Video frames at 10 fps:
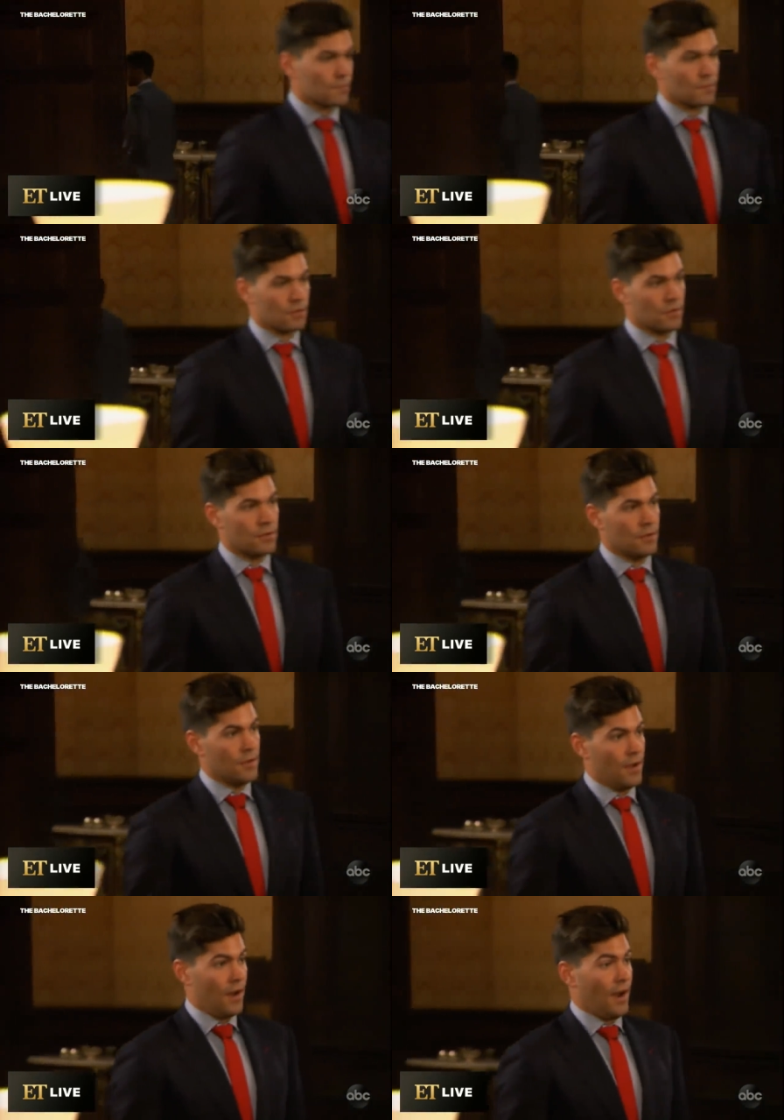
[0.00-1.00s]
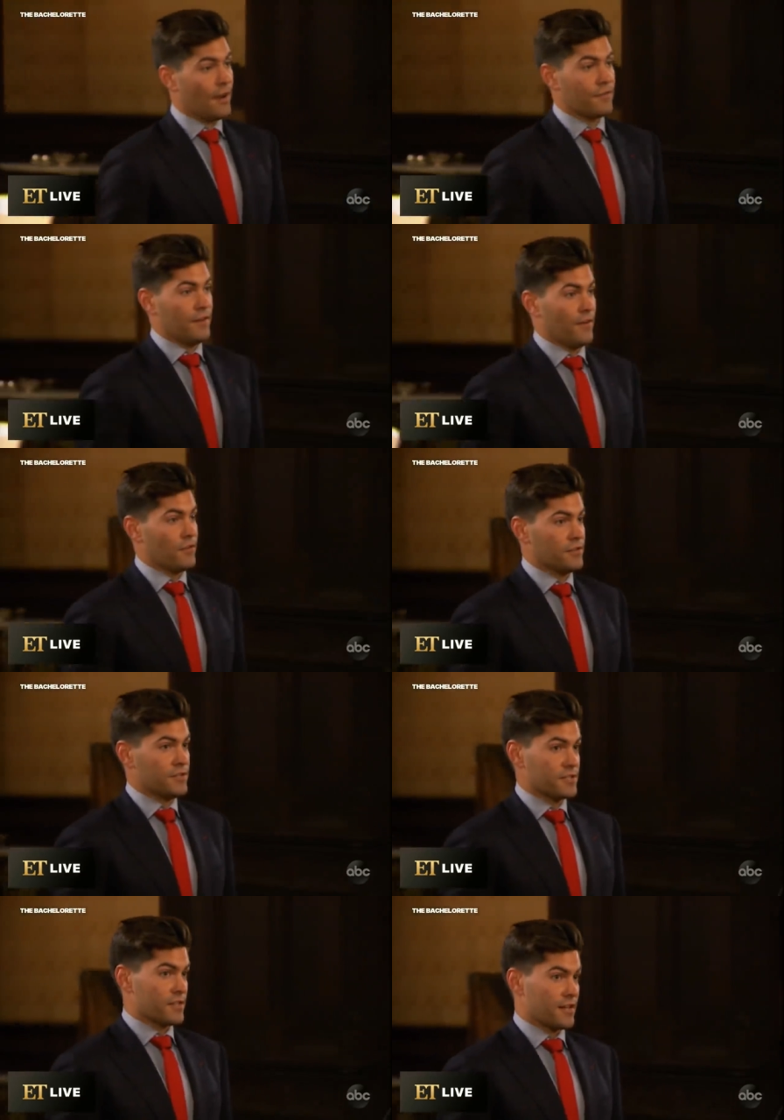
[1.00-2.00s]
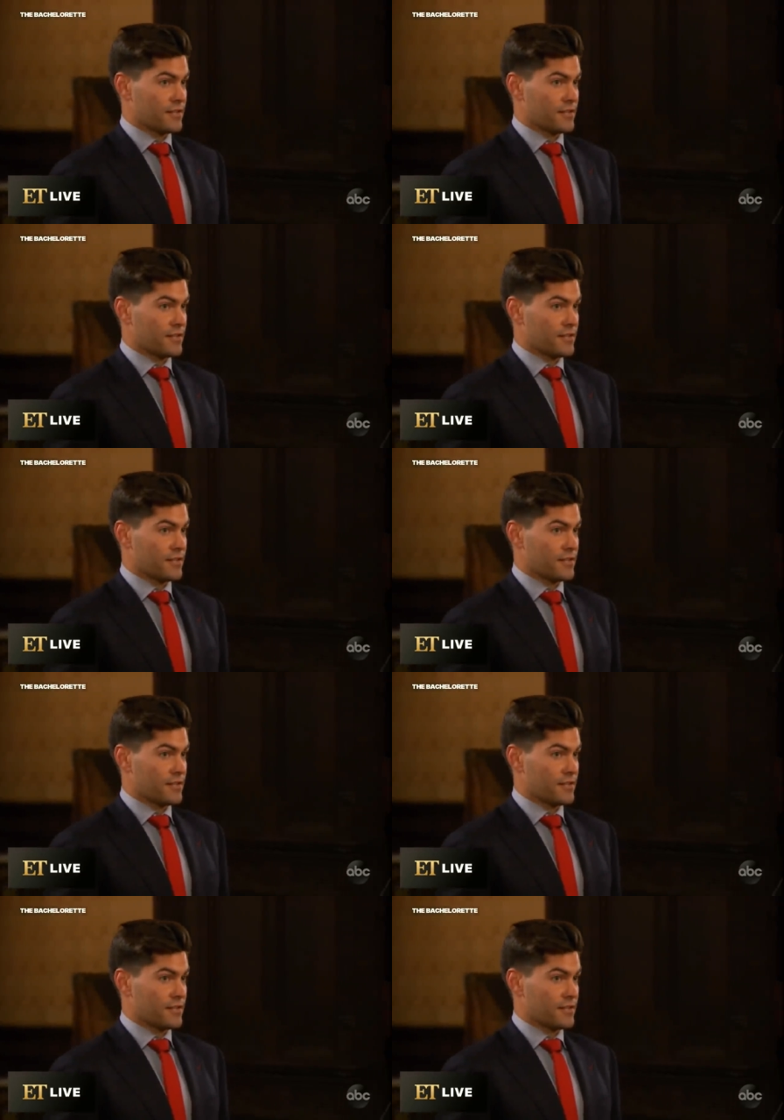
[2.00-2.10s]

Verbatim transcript: like, if Luke P or Luke S are going to get